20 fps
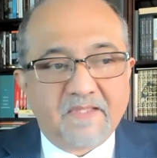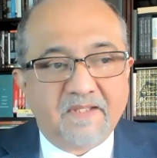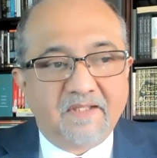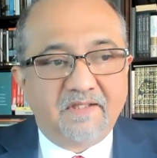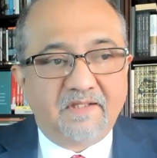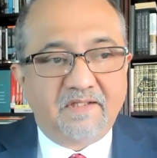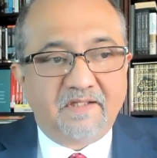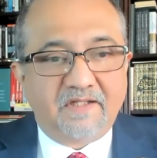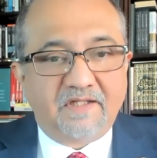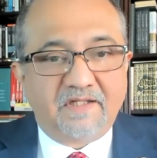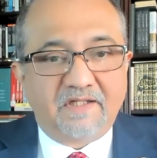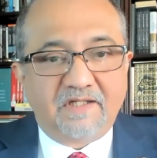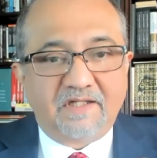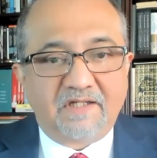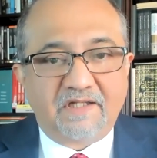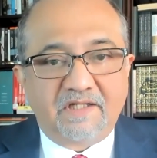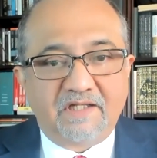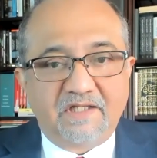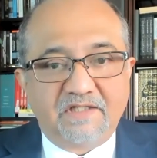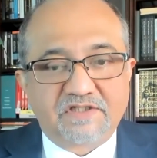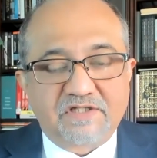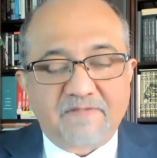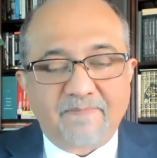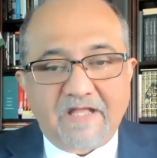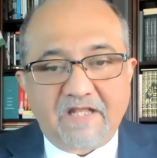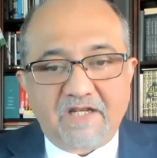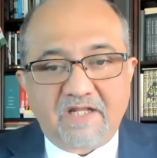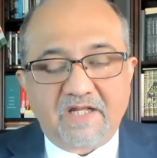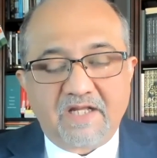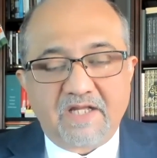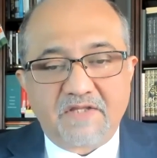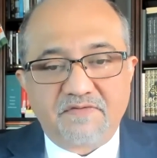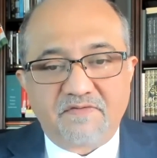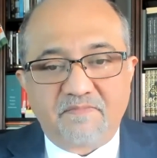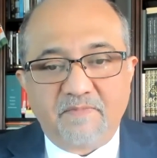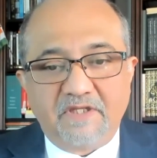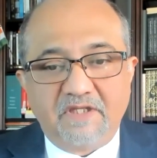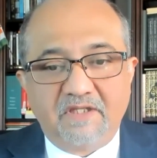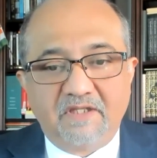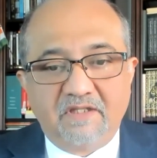uh, and Shabana
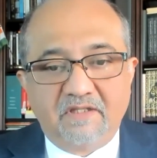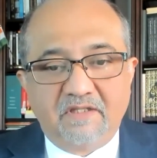Azmi